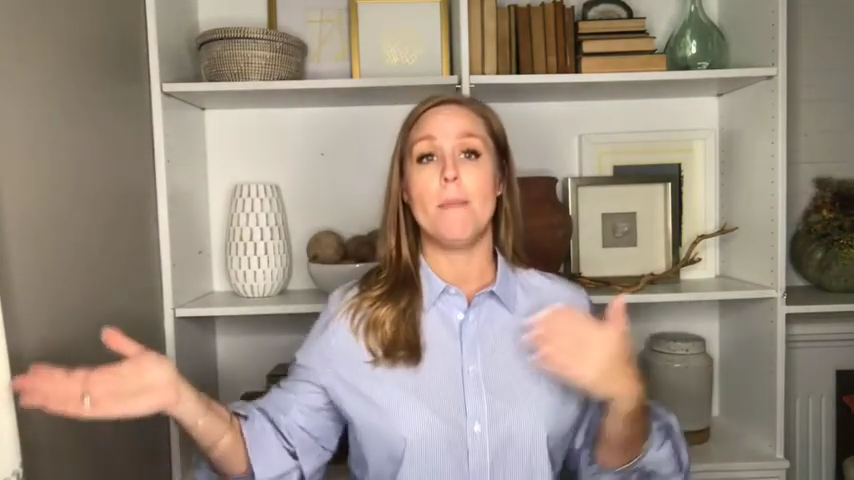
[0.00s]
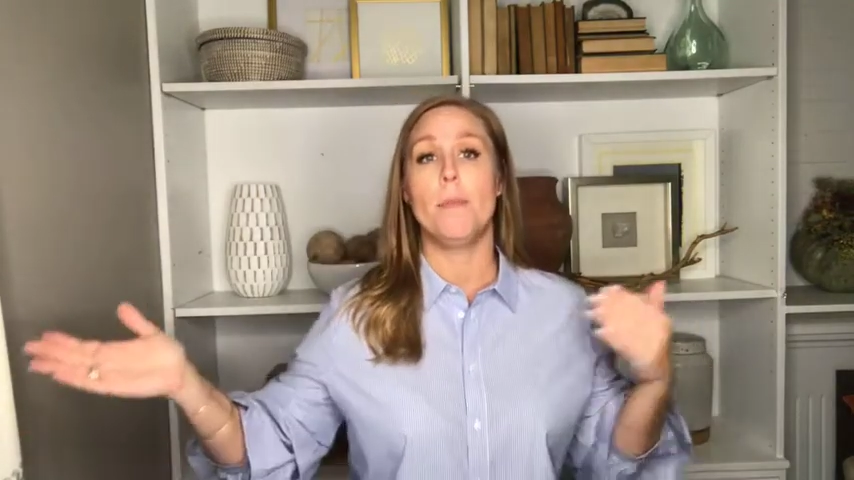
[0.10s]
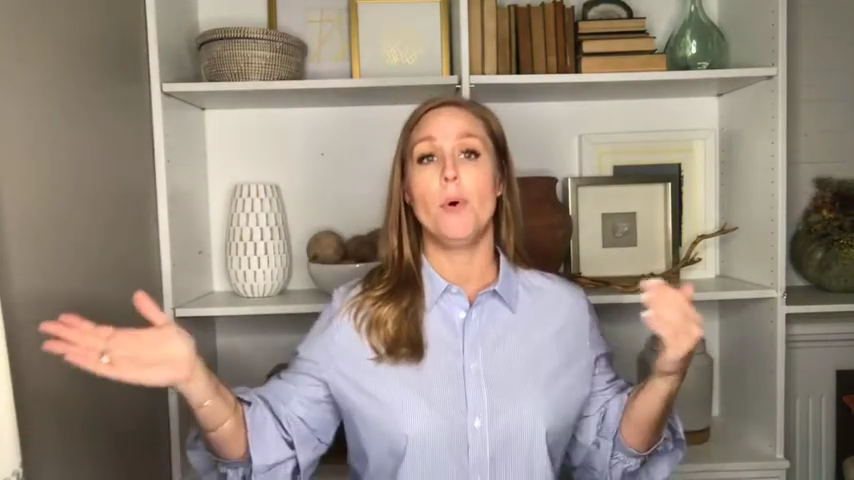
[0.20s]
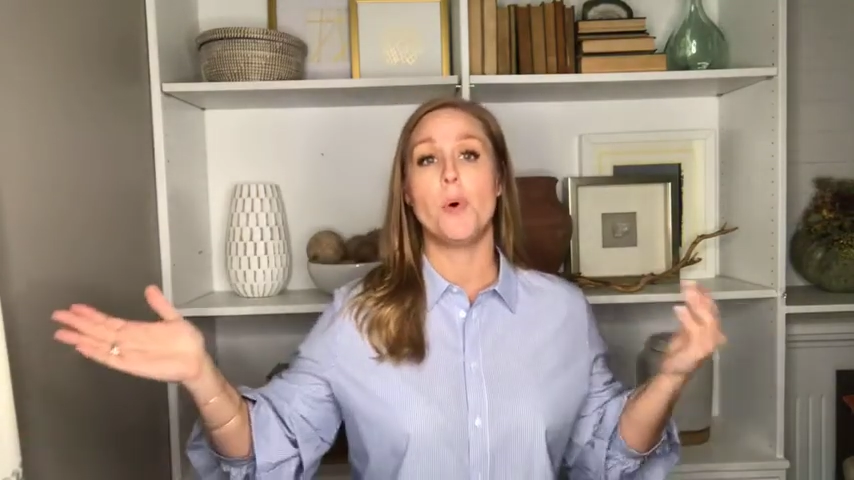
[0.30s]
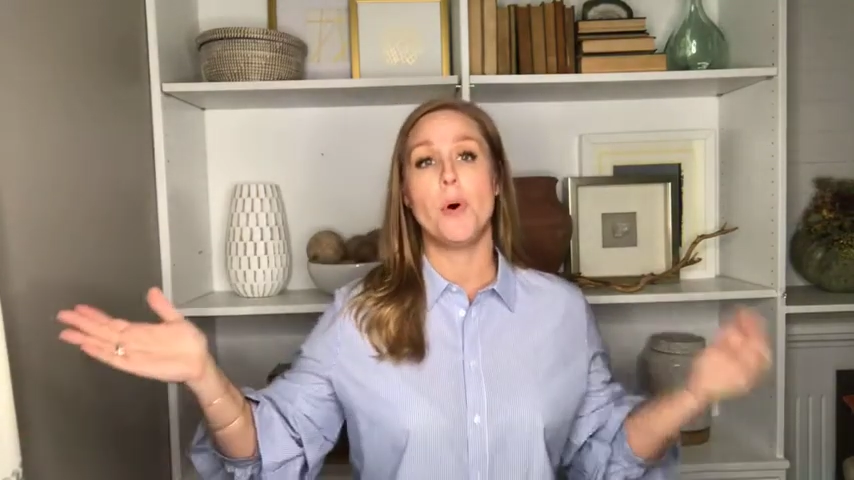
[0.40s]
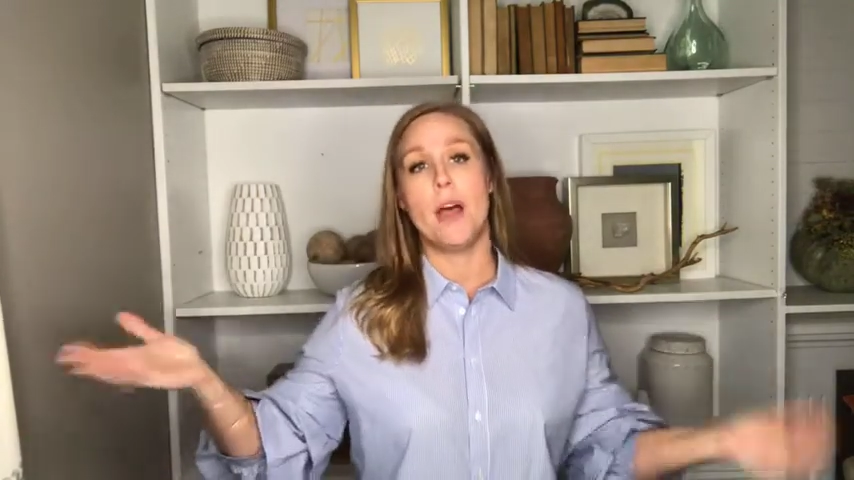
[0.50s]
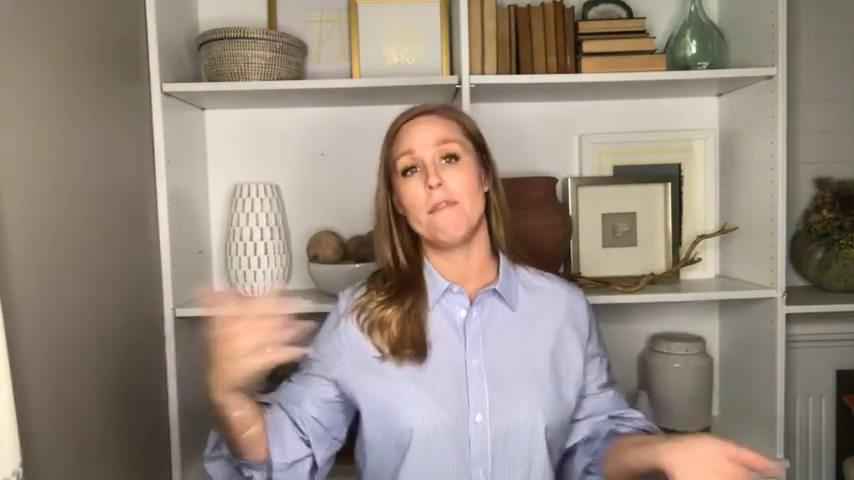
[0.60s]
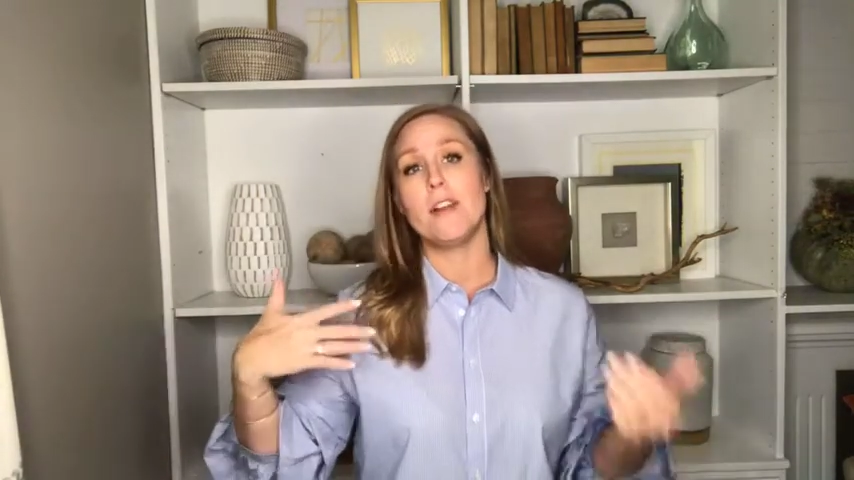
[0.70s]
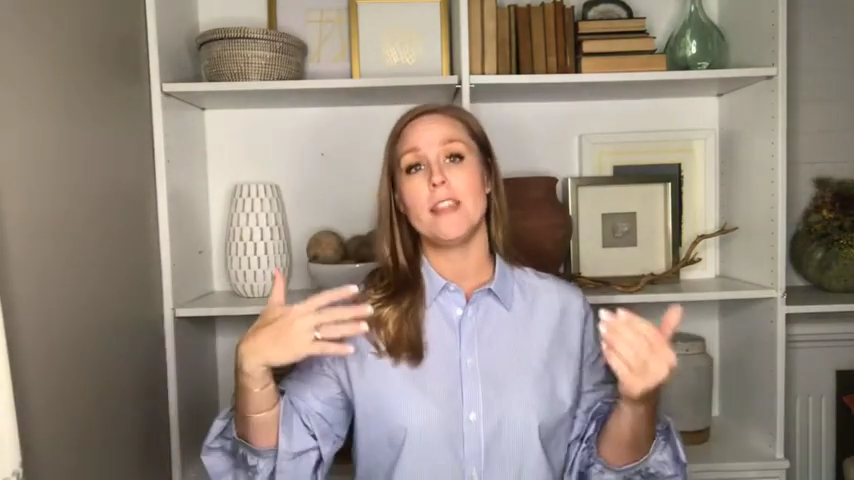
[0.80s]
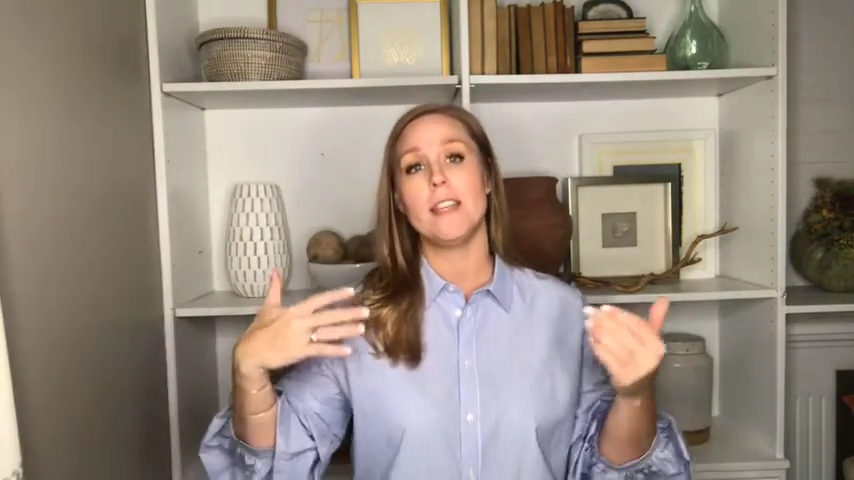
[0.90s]
and pull
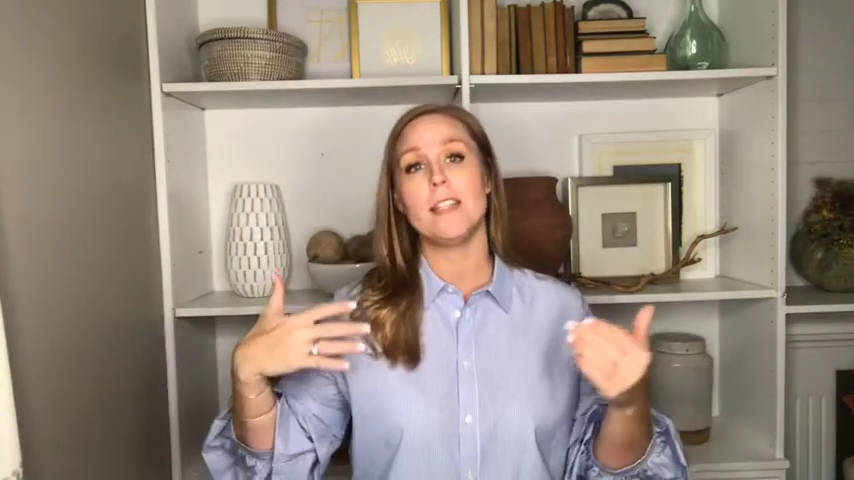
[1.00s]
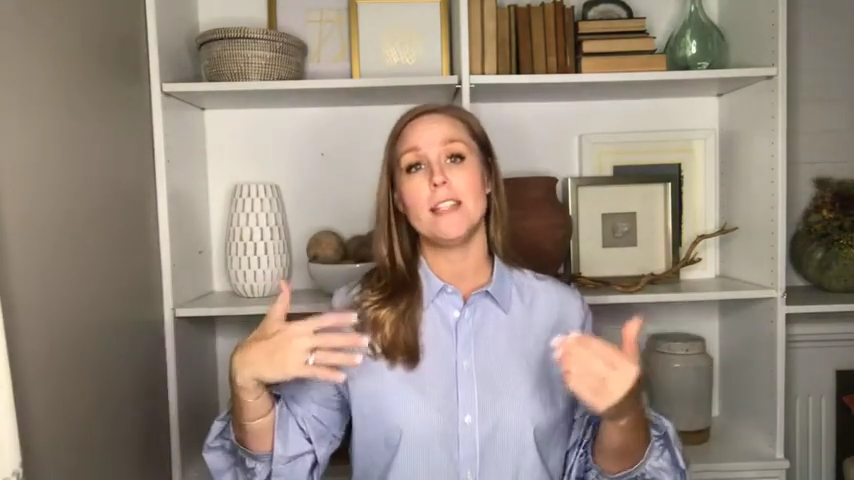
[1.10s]
everything